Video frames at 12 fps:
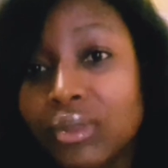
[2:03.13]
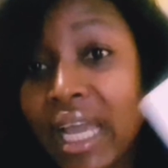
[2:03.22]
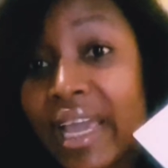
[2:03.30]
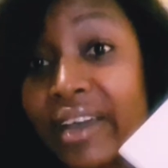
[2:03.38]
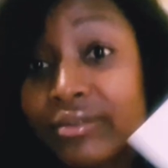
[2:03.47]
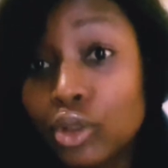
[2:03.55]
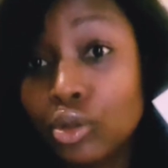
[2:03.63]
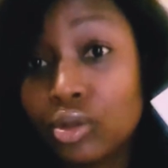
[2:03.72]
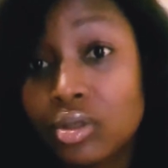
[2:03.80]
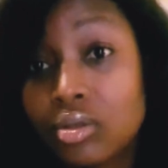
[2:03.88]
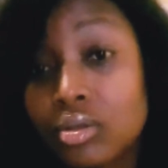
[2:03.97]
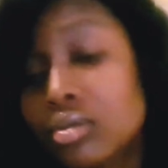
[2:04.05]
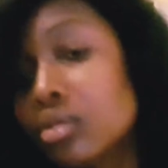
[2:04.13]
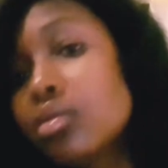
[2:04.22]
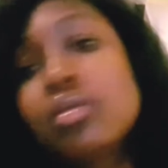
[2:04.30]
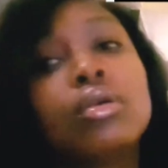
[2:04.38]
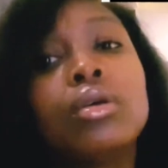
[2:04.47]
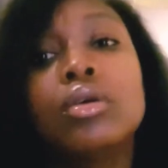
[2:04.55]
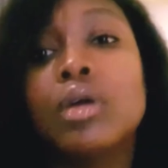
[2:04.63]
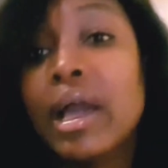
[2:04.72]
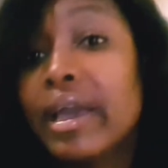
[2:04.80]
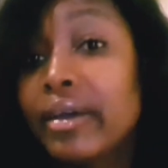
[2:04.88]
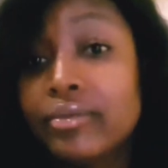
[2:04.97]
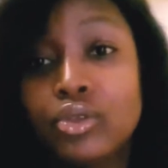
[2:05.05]

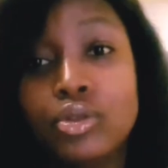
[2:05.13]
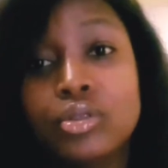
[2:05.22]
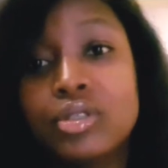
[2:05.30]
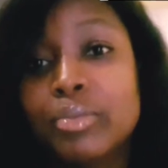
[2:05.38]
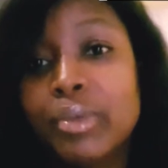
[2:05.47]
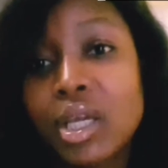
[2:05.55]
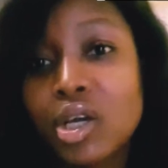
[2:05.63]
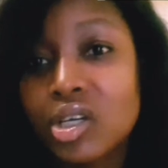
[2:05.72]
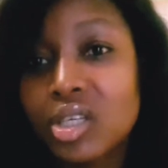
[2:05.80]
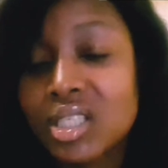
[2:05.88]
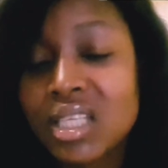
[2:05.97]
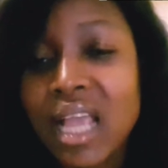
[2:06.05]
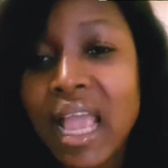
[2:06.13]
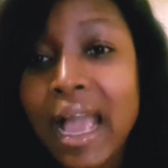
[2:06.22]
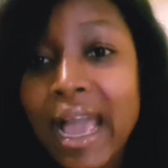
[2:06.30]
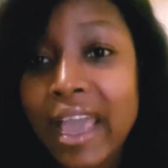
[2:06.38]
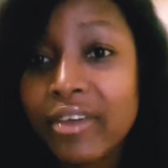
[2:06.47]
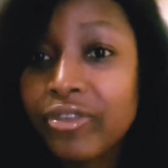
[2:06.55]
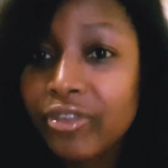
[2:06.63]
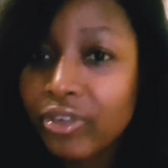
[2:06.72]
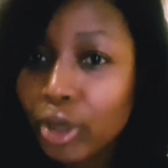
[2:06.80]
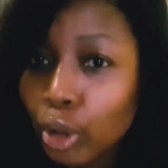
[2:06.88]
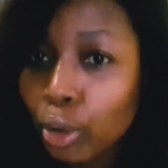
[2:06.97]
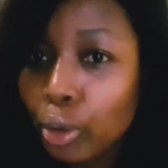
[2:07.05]
I have not, because I
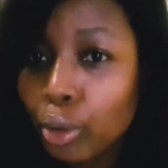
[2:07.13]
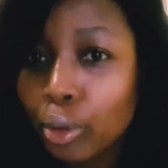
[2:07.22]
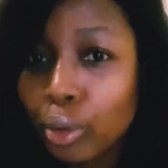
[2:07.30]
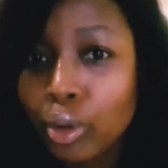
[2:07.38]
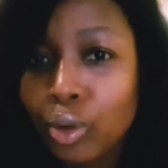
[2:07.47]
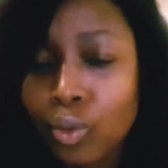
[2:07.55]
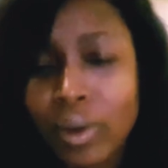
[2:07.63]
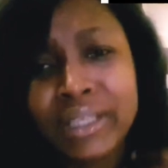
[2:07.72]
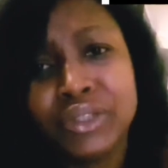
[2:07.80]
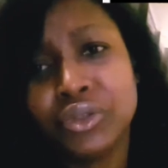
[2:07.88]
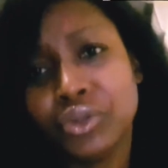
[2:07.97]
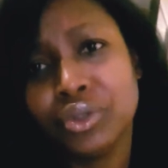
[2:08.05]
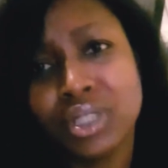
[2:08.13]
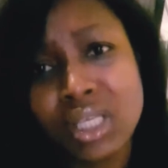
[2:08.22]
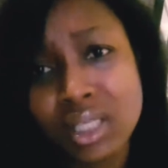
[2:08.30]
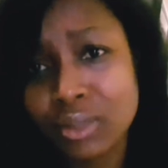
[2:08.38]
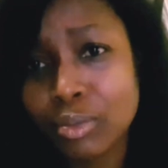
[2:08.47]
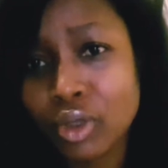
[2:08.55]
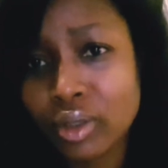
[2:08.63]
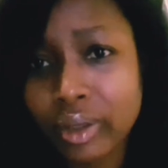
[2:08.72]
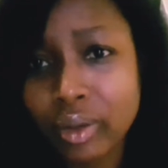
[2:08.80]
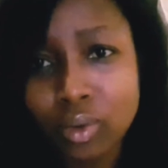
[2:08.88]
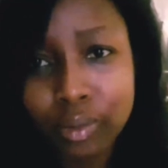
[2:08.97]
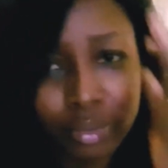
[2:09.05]
feel, why should you date more
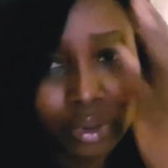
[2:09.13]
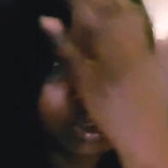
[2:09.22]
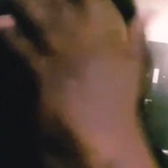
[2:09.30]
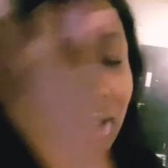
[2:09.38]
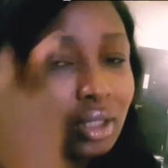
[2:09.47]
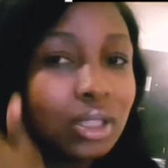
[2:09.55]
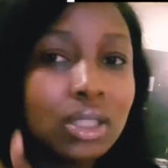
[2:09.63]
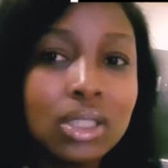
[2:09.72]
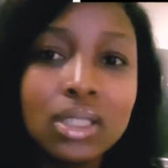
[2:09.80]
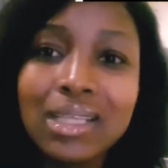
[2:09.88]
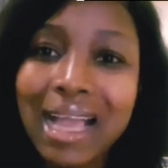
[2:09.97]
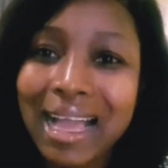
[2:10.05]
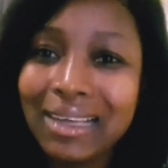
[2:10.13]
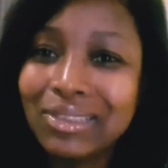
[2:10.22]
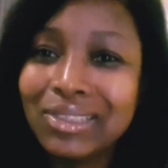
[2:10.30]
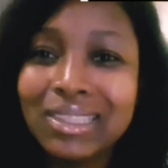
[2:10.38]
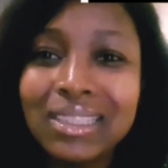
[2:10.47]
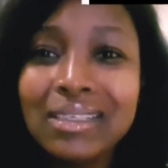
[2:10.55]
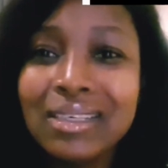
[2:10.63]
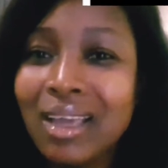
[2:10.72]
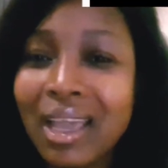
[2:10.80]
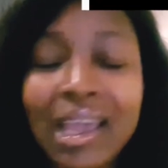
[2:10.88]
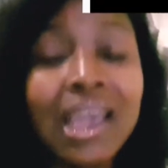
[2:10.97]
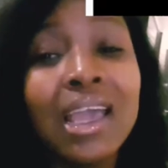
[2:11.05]
than one person? It is actually
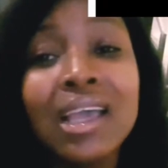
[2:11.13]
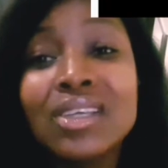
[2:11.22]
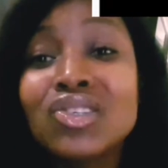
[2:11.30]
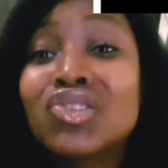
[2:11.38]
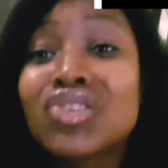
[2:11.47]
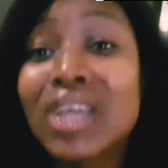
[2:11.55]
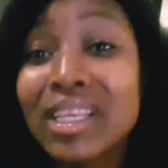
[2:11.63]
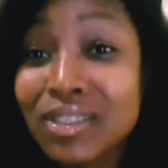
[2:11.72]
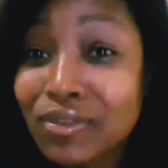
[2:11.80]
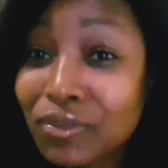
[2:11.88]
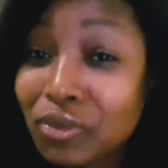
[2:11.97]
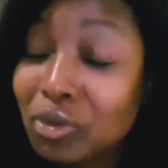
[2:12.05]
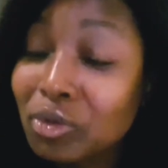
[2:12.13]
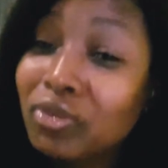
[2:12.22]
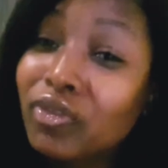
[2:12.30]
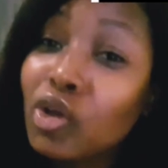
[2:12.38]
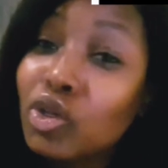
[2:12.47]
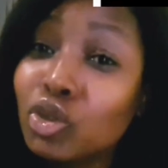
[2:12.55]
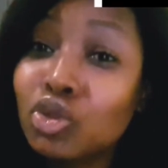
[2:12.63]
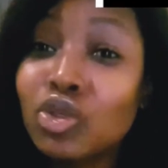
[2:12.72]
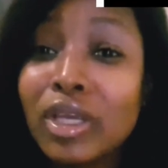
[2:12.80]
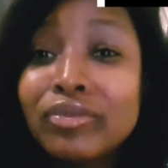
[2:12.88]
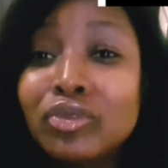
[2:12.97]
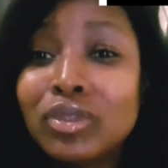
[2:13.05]
stressful for you to
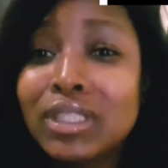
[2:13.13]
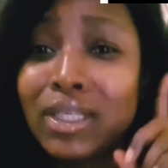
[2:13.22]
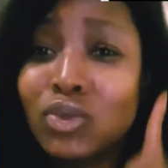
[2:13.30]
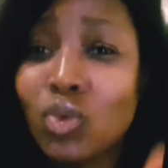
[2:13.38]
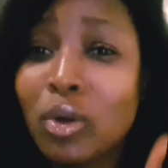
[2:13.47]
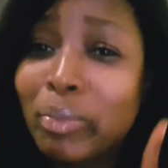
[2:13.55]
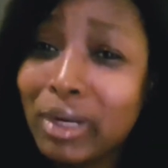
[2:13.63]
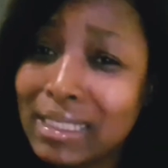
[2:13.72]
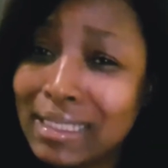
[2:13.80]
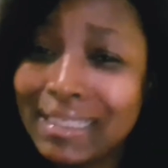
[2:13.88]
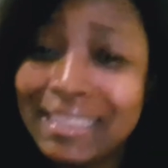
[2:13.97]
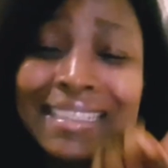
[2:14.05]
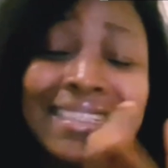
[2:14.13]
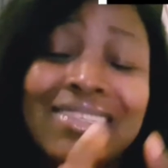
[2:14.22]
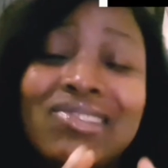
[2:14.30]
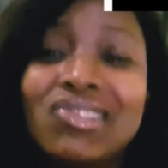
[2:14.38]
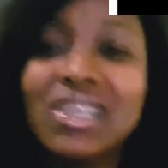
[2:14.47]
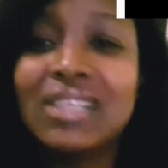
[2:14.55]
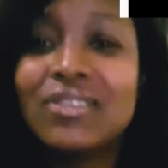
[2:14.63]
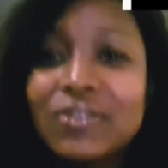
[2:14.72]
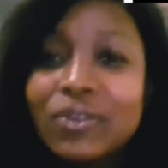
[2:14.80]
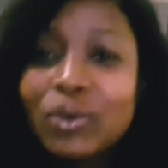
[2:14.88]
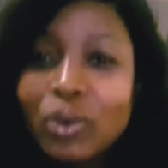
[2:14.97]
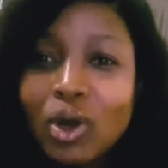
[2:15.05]
even date one person. It is
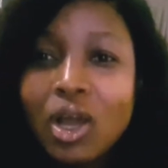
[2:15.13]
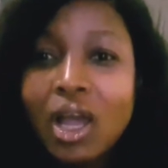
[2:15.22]
stressful.